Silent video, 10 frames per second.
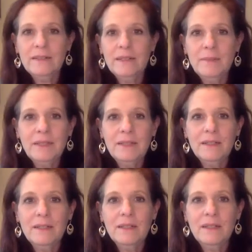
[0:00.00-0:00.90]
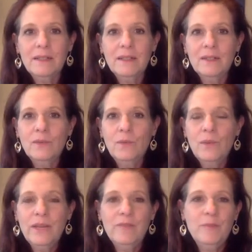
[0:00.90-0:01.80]
I mean,
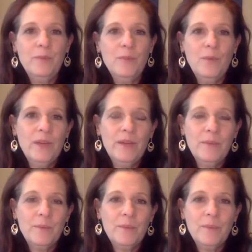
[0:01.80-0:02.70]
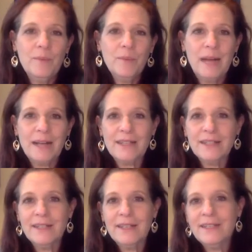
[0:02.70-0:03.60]
we
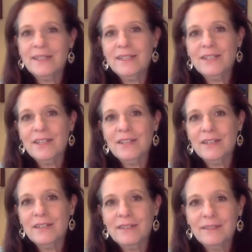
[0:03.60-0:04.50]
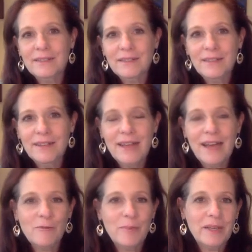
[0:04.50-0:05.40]
practice it and teach it and
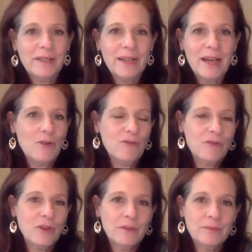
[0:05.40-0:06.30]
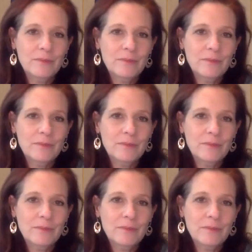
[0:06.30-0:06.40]
have been now for